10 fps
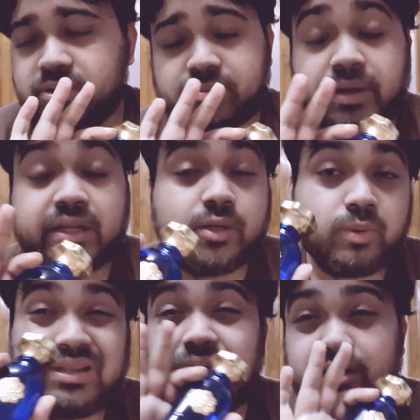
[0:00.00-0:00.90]
up mainly
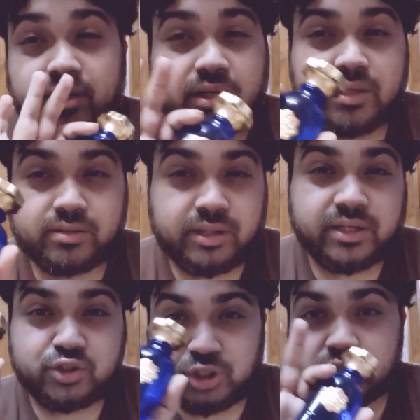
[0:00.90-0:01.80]
with that
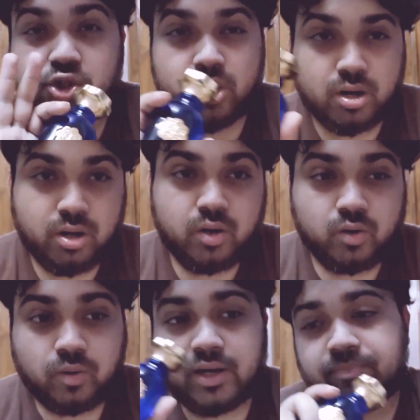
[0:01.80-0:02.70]
like ginger,
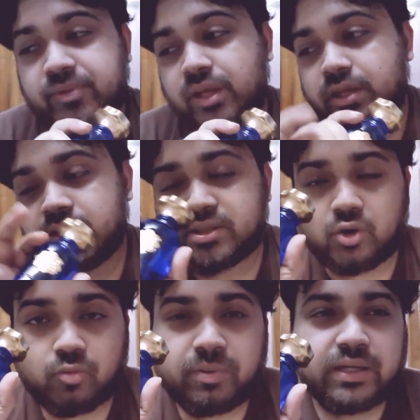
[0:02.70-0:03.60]
right?
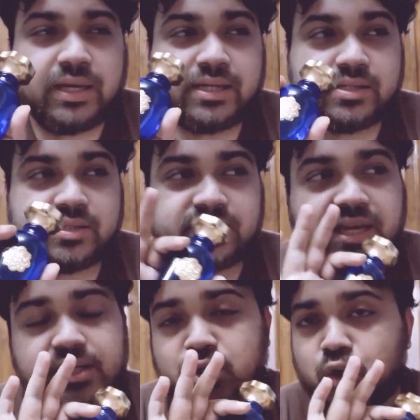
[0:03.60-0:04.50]
This opening has
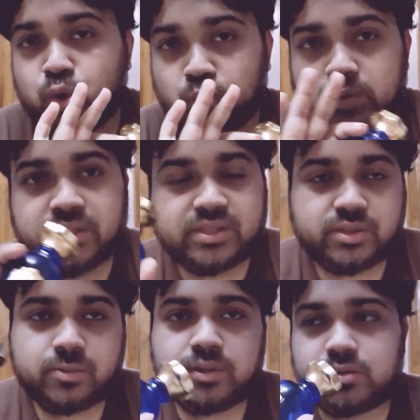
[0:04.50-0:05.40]
slight
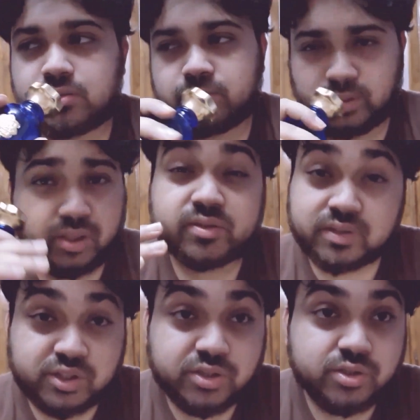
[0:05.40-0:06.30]
coolness to it because of
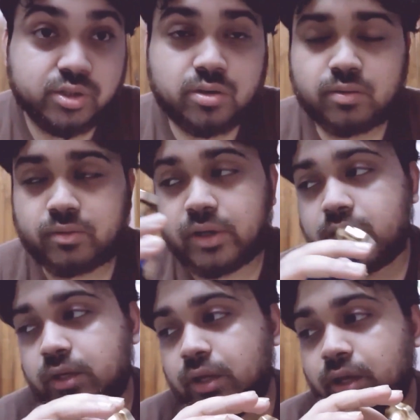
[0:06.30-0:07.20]
the ginger,
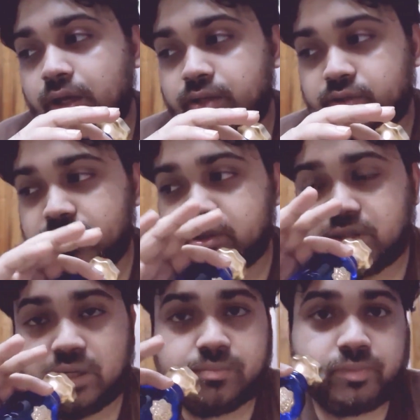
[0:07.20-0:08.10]
right? So it's
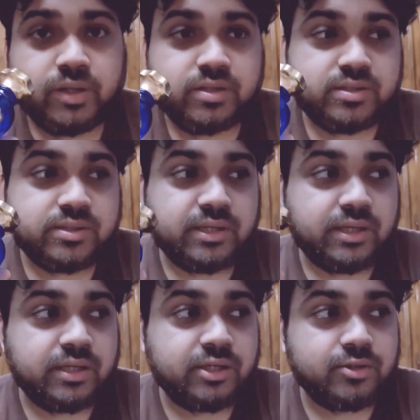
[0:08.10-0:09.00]

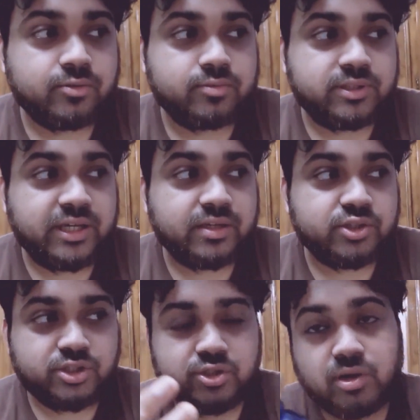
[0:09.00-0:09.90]
like you take a
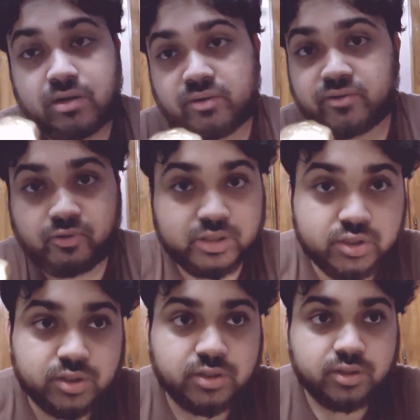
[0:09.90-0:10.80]
ginger out of the
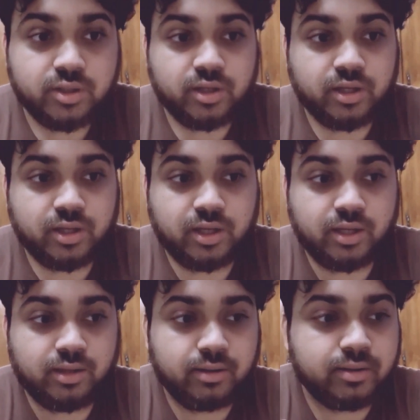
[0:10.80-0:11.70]
fridge,
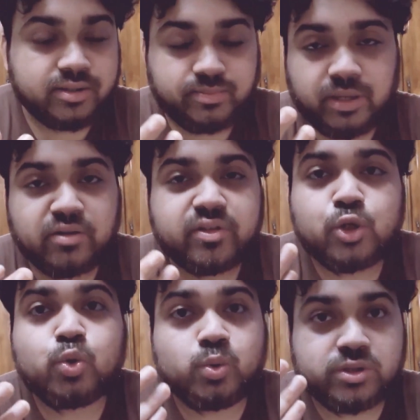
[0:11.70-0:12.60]
and the smell of
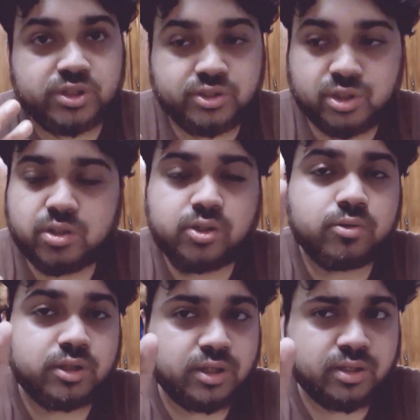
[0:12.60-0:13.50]
cool ginger,
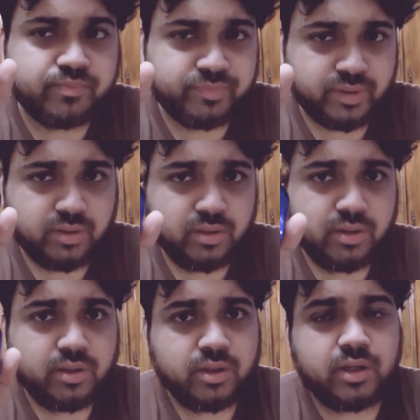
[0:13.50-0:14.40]
you're gonna
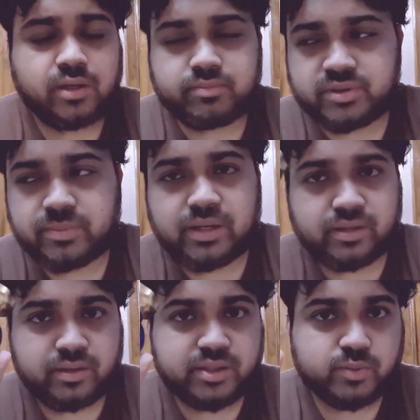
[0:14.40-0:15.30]
smell
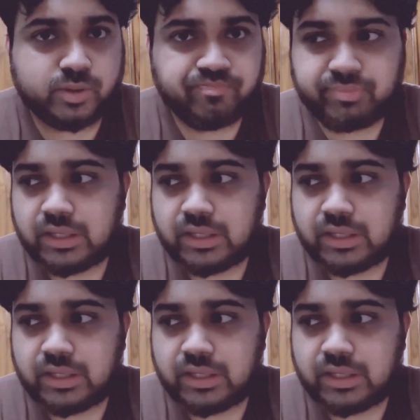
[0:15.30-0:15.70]
it in this one.